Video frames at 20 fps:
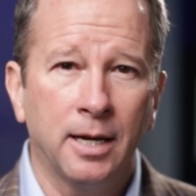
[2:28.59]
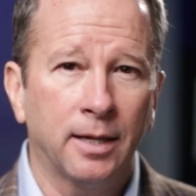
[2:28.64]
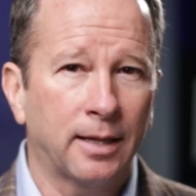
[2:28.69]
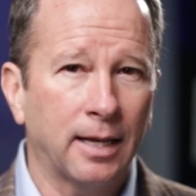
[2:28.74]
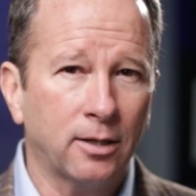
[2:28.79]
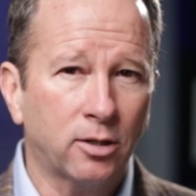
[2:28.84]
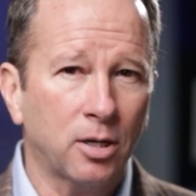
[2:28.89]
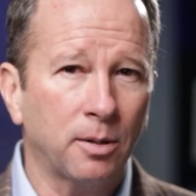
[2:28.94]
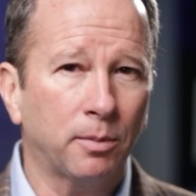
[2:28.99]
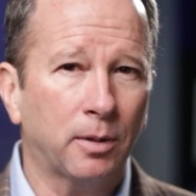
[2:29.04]

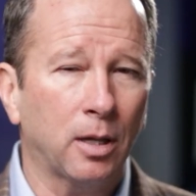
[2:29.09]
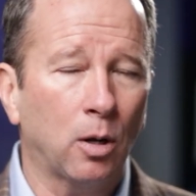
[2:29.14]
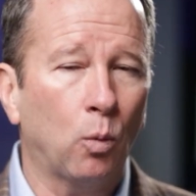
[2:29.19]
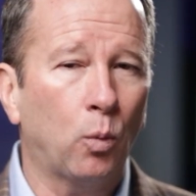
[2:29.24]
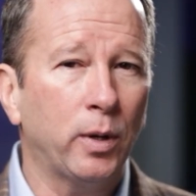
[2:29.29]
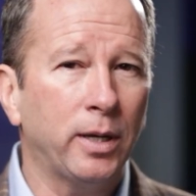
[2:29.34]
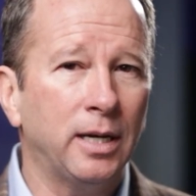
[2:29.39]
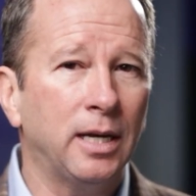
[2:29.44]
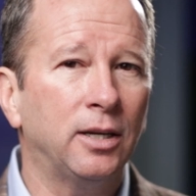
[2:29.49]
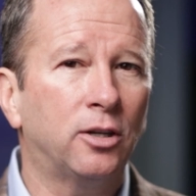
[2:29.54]
That's something that
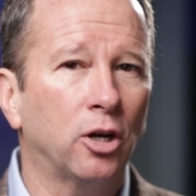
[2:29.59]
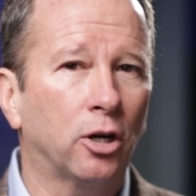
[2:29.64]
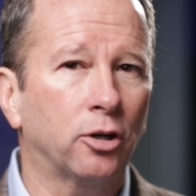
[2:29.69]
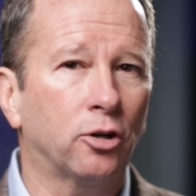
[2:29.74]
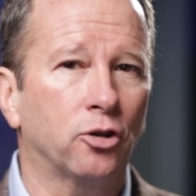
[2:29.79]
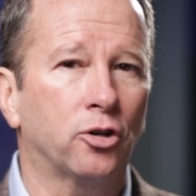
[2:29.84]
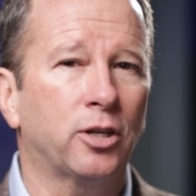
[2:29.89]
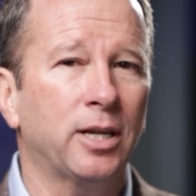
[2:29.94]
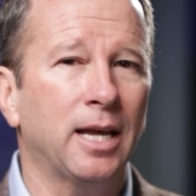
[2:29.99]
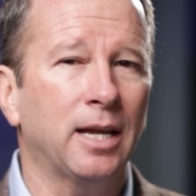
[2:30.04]
we need to
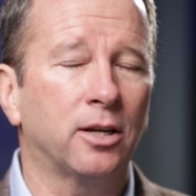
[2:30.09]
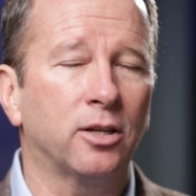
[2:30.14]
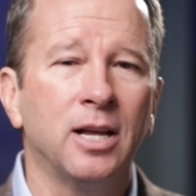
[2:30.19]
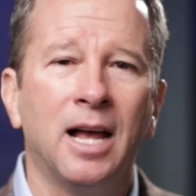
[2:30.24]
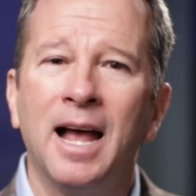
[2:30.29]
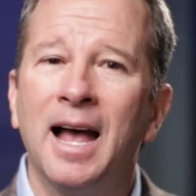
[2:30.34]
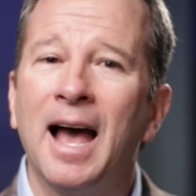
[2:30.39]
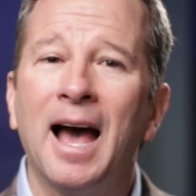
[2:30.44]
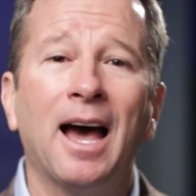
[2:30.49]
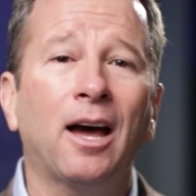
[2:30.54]
understand is,
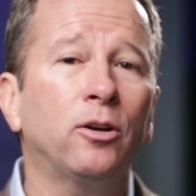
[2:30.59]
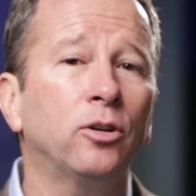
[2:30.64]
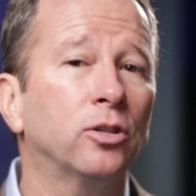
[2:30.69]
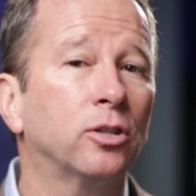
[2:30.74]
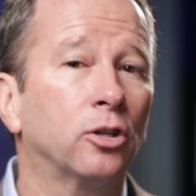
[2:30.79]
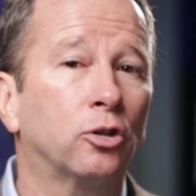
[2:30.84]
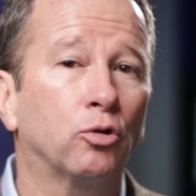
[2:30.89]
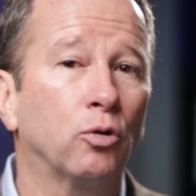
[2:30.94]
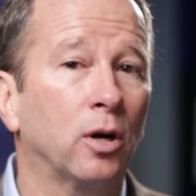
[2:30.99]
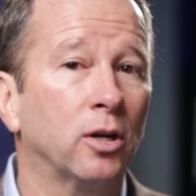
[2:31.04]
how does
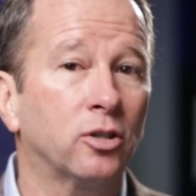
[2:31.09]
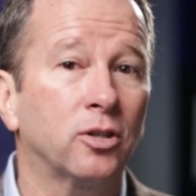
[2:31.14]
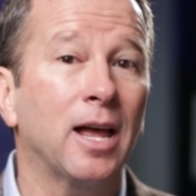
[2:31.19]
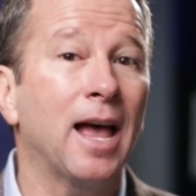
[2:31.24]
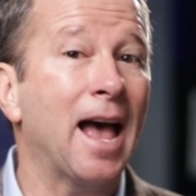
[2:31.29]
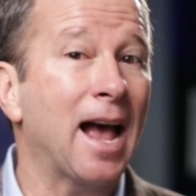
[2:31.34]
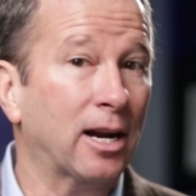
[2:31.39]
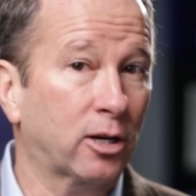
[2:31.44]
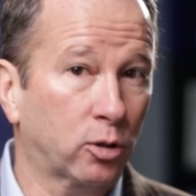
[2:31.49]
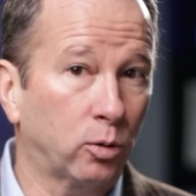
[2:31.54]
a trust
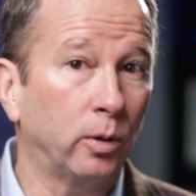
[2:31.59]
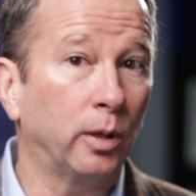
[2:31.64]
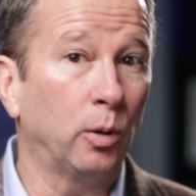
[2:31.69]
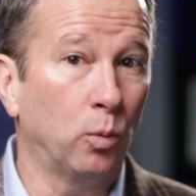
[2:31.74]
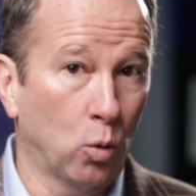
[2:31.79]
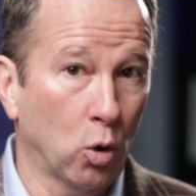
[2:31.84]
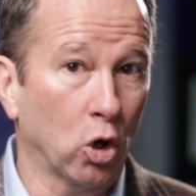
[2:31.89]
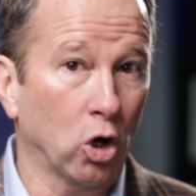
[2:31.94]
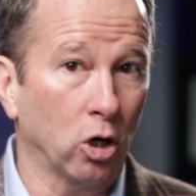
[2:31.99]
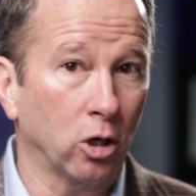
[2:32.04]
actually
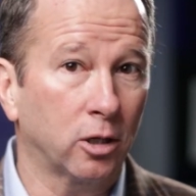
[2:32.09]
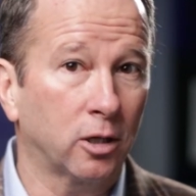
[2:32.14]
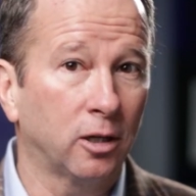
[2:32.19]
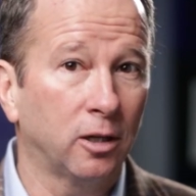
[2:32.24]
work?